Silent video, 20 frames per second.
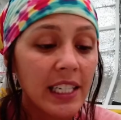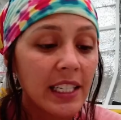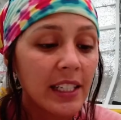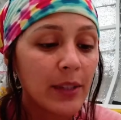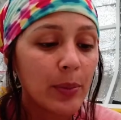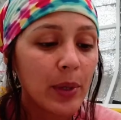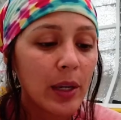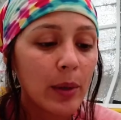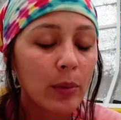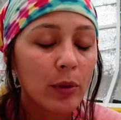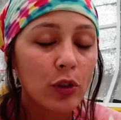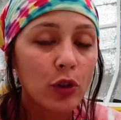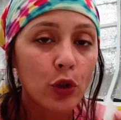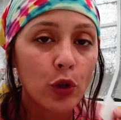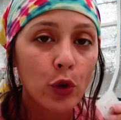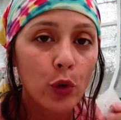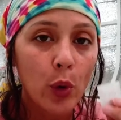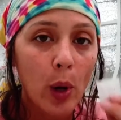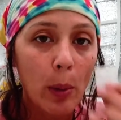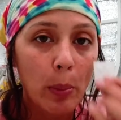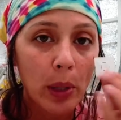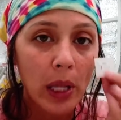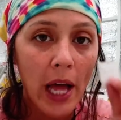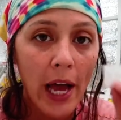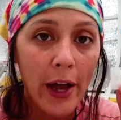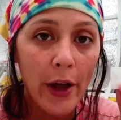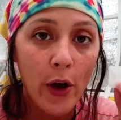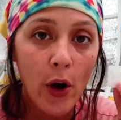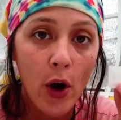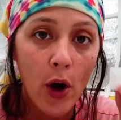need to be able to
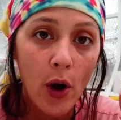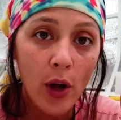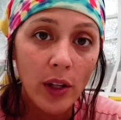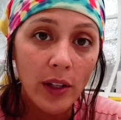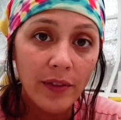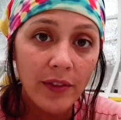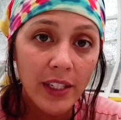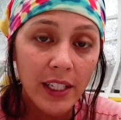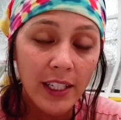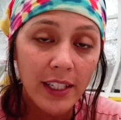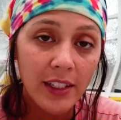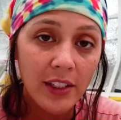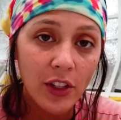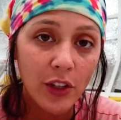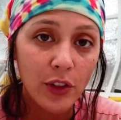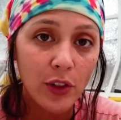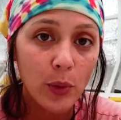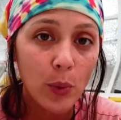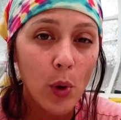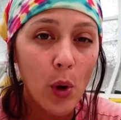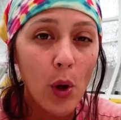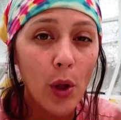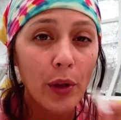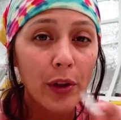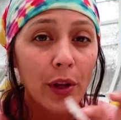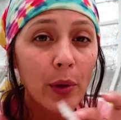apply all of these onto the wall,